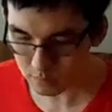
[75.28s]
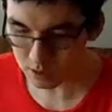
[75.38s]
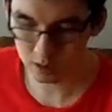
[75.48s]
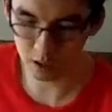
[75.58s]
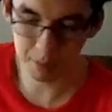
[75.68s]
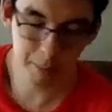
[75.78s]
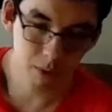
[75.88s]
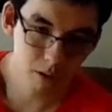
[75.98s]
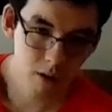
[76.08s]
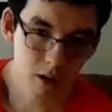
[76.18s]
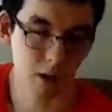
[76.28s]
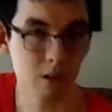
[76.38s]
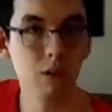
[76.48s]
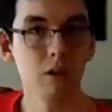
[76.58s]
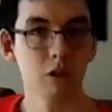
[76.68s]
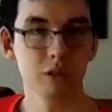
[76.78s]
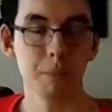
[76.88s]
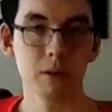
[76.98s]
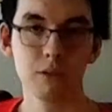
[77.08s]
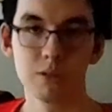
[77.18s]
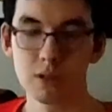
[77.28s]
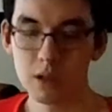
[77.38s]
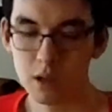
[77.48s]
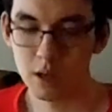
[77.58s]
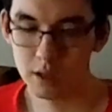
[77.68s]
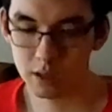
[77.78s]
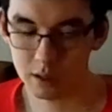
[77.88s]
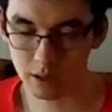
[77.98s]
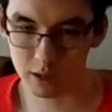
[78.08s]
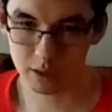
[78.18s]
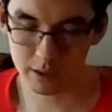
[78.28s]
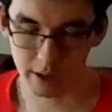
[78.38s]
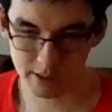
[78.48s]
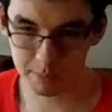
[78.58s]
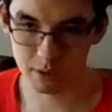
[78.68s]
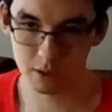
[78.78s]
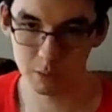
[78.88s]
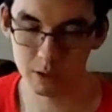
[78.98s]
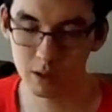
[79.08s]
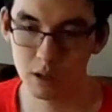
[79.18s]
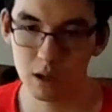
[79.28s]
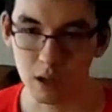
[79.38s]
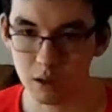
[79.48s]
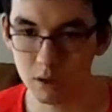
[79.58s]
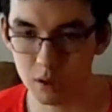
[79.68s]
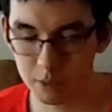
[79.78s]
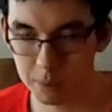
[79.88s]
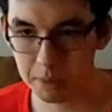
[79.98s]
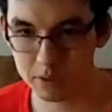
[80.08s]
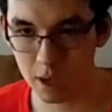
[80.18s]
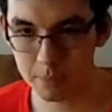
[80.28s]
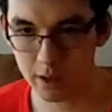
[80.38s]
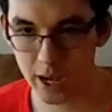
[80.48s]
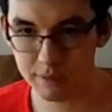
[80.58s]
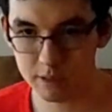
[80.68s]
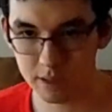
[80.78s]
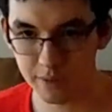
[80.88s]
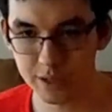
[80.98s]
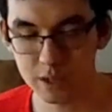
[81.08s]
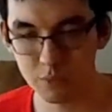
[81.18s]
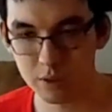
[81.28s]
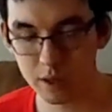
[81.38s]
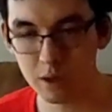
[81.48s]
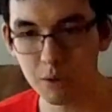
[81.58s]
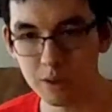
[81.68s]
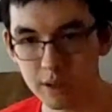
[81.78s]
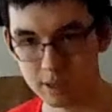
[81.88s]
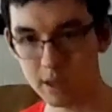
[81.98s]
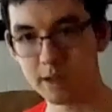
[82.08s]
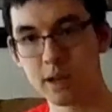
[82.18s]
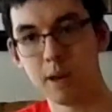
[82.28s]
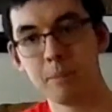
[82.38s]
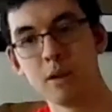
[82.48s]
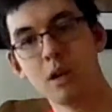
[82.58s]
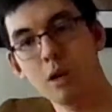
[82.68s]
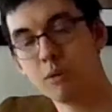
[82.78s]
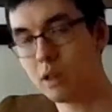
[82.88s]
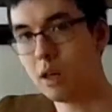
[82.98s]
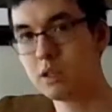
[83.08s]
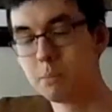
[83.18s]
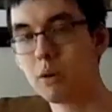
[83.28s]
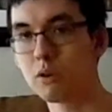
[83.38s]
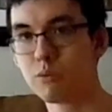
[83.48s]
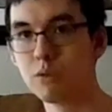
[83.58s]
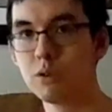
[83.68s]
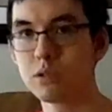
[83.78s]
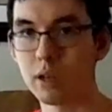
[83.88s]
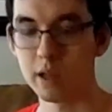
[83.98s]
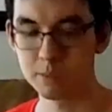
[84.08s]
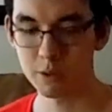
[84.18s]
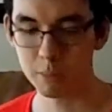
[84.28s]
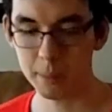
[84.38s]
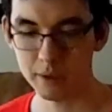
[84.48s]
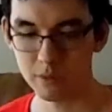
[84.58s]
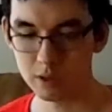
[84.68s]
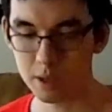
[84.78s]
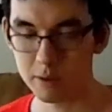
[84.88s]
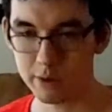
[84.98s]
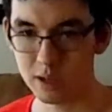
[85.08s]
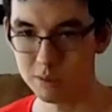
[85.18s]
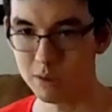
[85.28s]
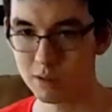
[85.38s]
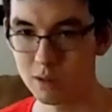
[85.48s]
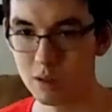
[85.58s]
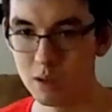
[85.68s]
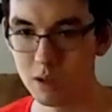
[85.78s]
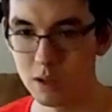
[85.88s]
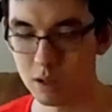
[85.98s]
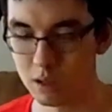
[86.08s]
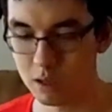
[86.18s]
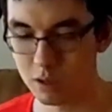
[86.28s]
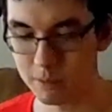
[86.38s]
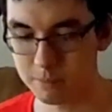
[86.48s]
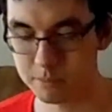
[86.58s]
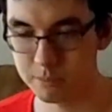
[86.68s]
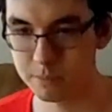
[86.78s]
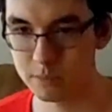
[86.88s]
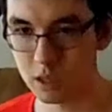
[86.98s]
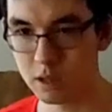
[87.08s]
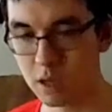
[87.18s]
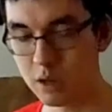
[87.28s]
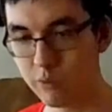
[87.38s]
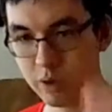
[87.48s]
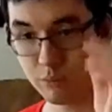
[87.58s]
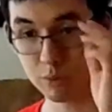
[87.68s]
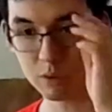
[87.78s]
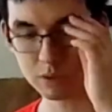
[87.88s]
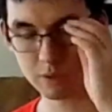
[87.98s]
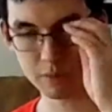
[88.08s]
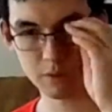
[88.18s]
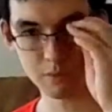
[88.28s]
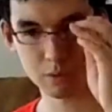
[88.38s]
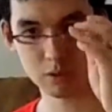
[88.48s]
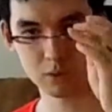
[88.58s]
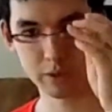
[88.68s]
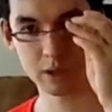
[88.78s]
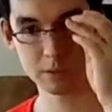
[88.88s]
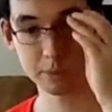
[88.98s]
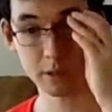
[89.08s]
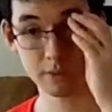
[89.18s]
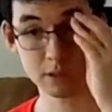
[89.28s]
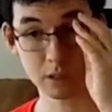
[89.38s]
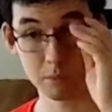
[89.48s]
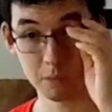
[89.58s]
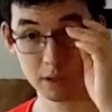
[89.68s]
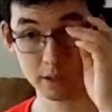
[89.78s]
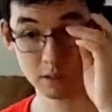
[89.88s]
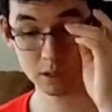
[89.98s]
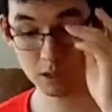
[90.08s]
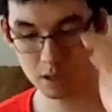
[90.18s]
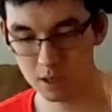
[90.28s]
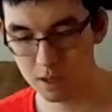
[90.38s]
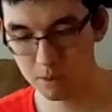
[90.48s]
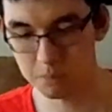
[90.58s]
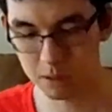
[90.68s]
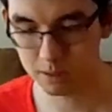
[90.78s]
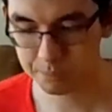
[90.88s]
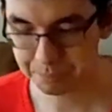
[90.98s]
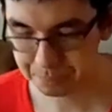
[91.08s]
some people, including neurotypicals, not just that example though, but including neurotypicals, happen to have this advantage where they know things ahead of time with unspoken rules, as per maybe even Tom Grant's book, of the unwritten rules of social relationships. That's a good book actually. But